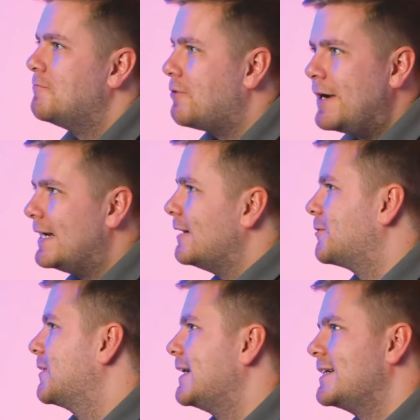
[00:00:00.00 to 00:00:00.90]
Pretty
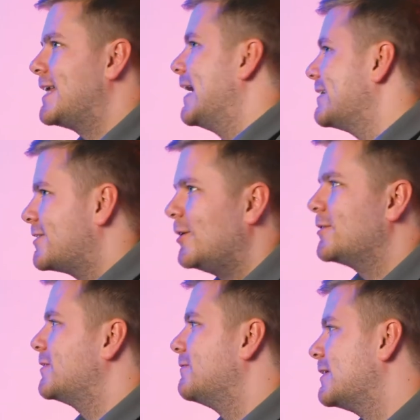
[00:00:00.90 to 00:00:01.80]
Little Things,
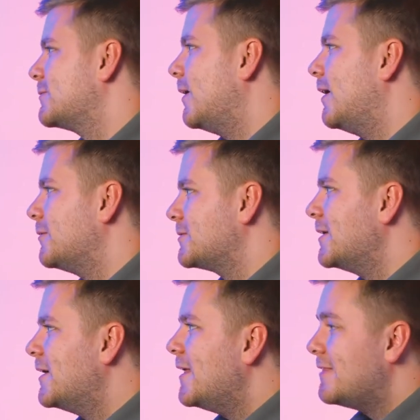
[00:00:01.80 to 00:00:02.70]
ASOS of this world,
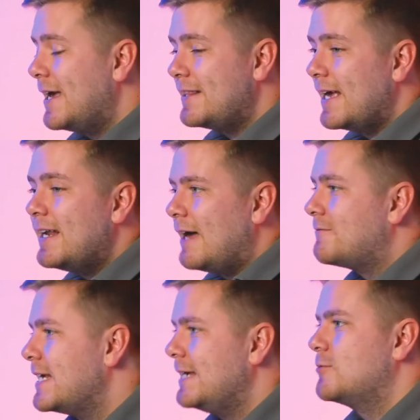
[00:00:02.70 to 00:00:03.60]
yeah. they they'll
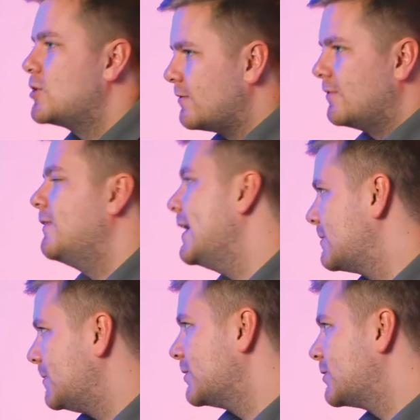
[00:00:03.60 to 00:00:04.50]
have teams just for
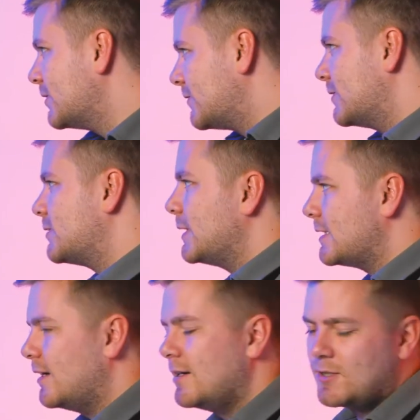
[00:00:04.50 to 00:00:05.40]
Facebook, just for
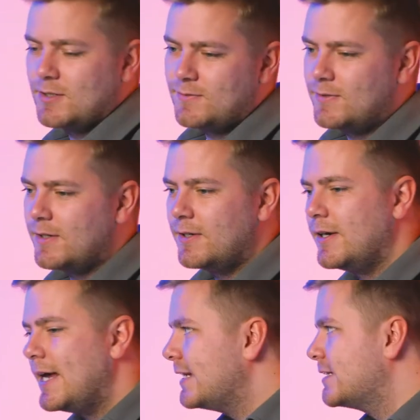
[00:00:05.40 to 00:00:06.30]
Twitter, just
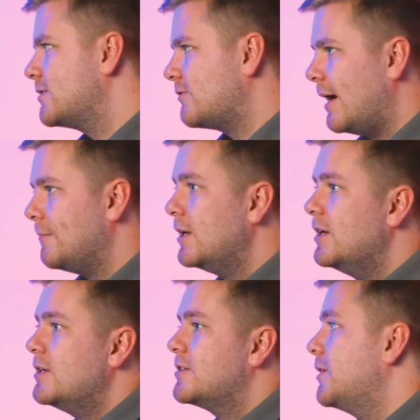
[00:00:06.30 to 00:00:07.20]
for Instagram.
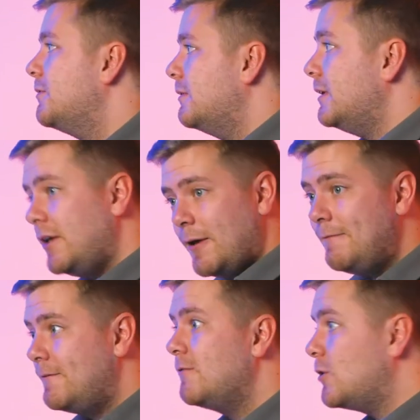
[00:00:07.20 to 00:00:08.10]
So you know,
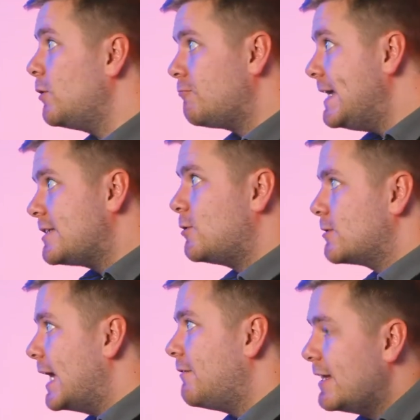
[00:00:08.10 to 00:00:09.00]
if you've got the
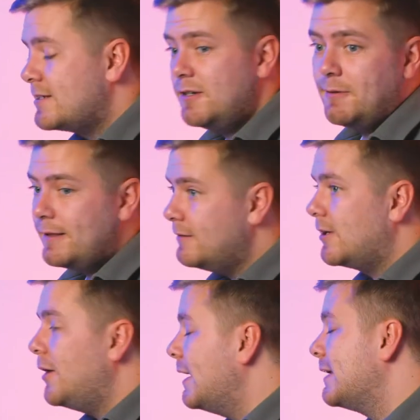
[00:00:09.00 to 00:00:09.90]
resource out there to do it, then
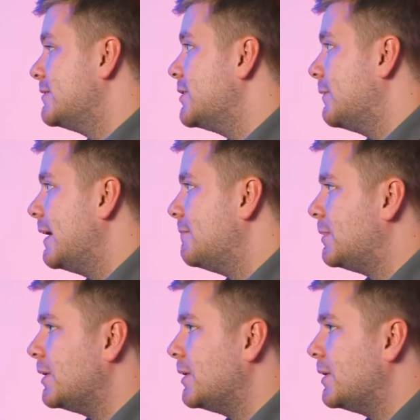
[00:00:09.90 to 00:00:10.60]
go ahead and do it.